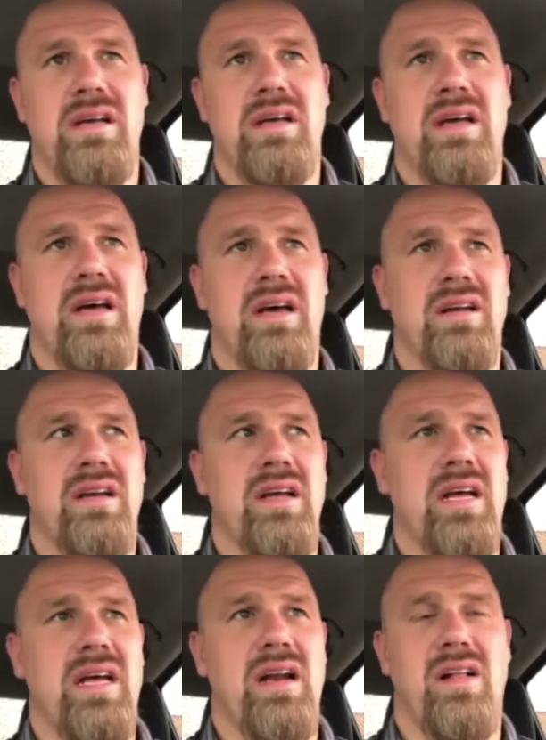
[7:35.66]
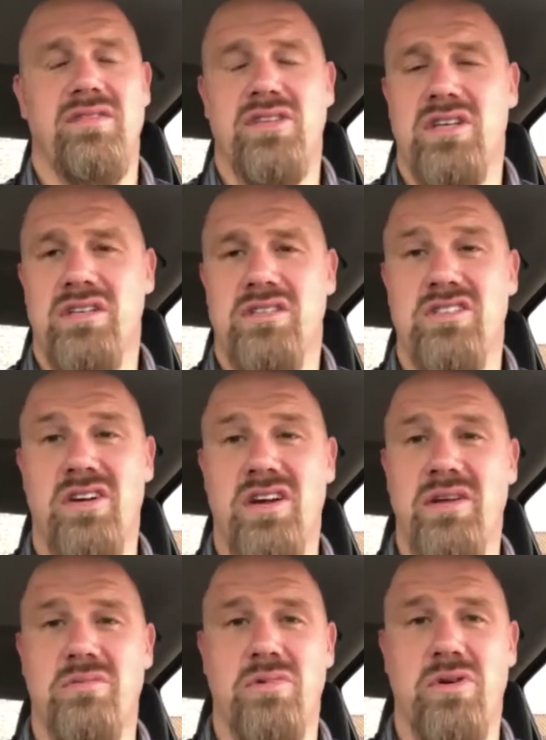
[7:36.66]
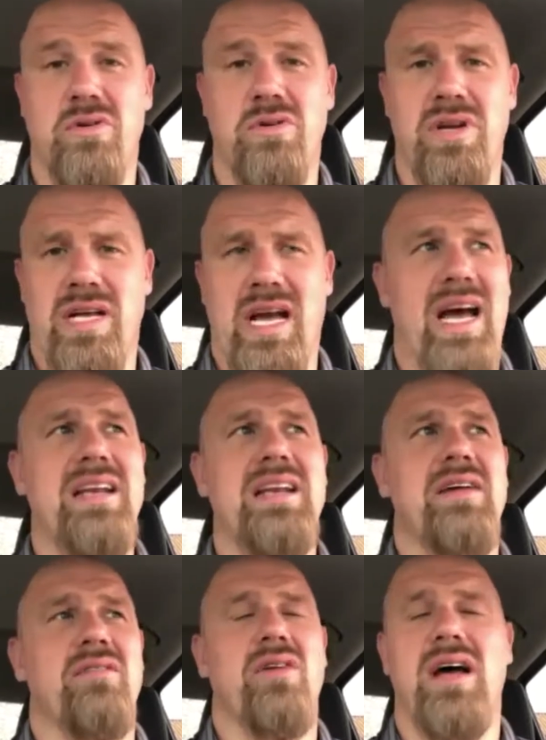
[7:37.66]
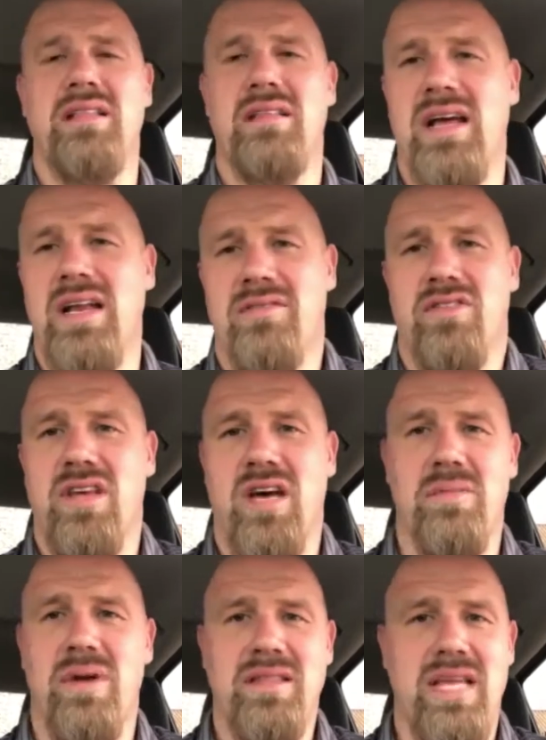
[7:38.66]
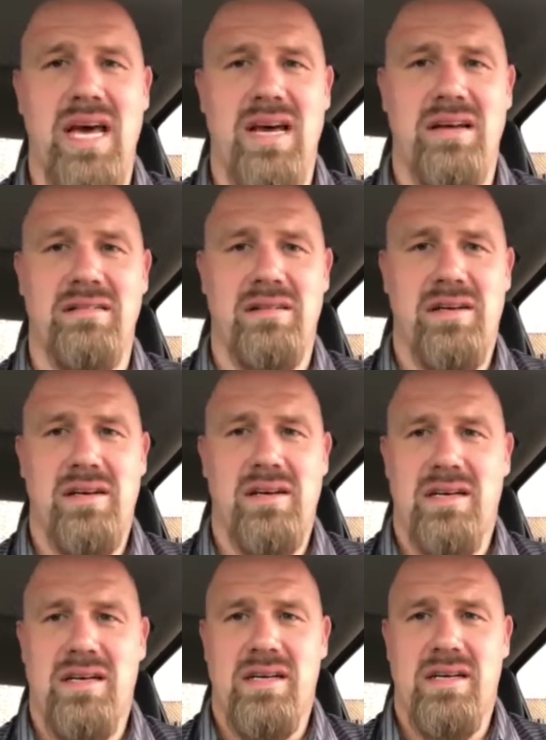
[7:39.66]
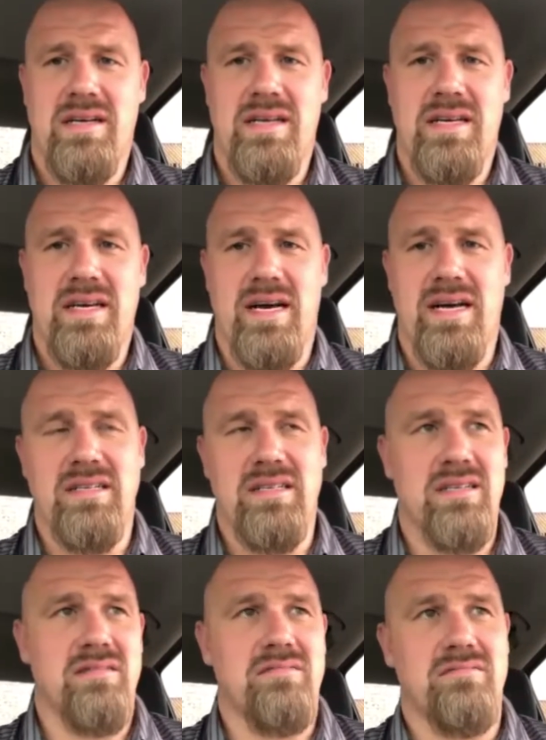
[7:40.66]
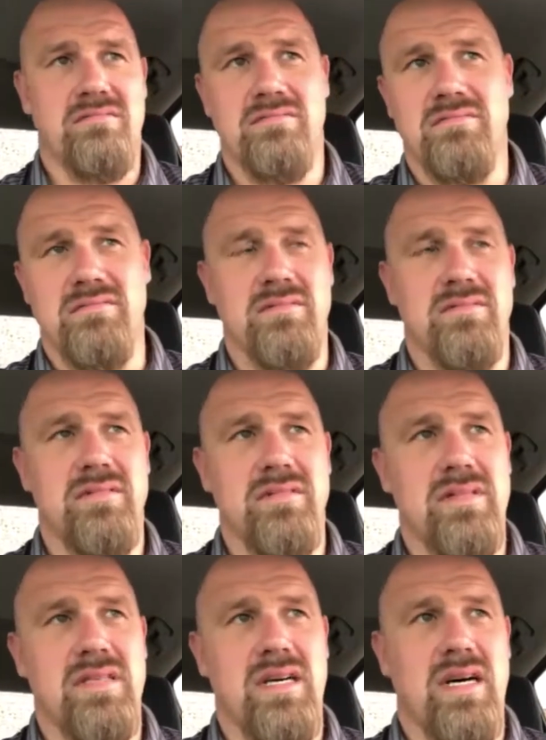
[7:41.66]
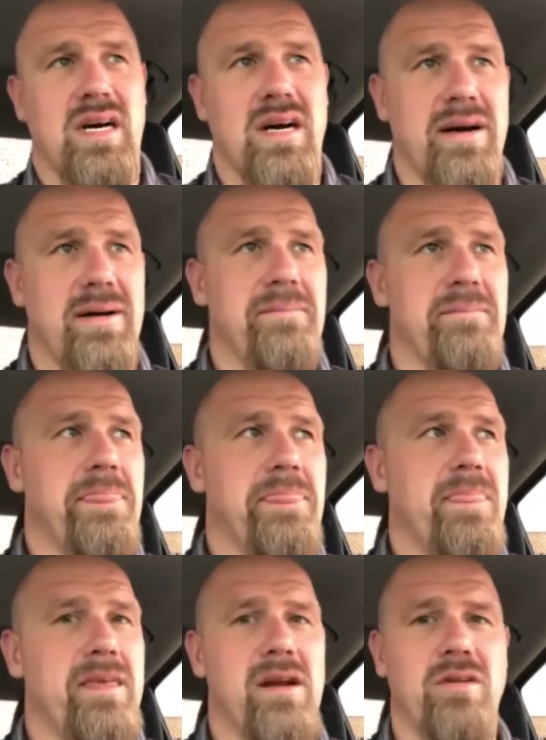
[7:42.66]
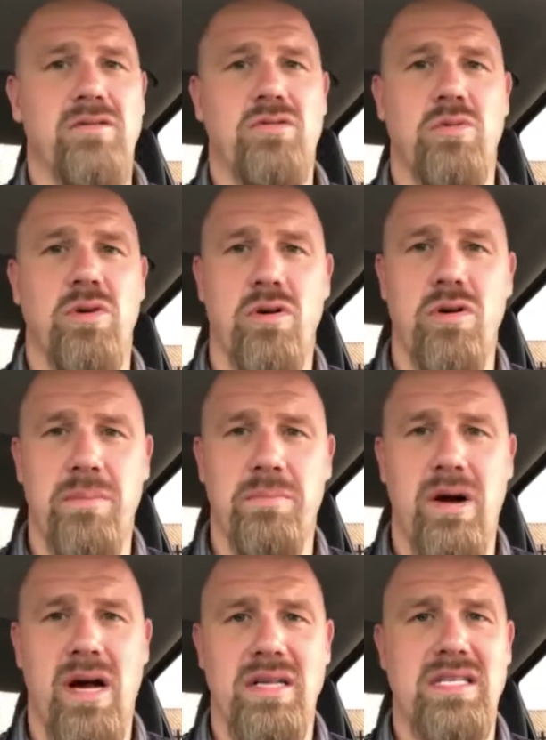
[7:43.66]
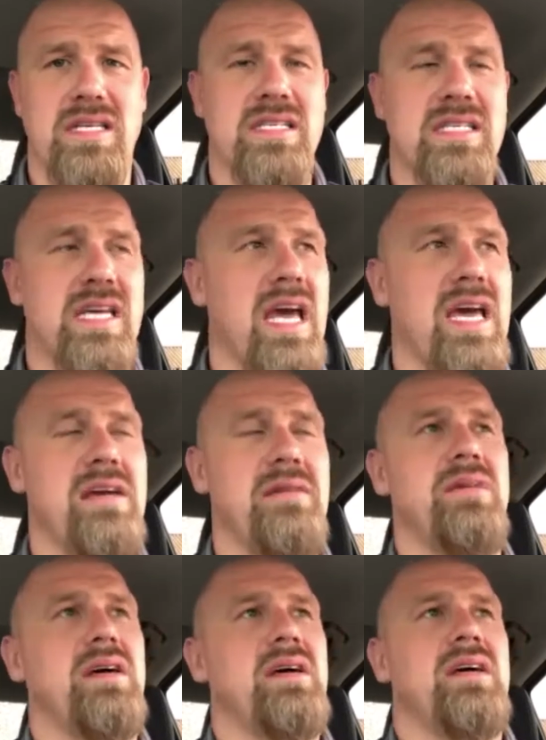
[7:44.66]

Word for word: and and all of a sudden started getting recruiting. I had never I I never thought about that, and um, you know, recruiting process came,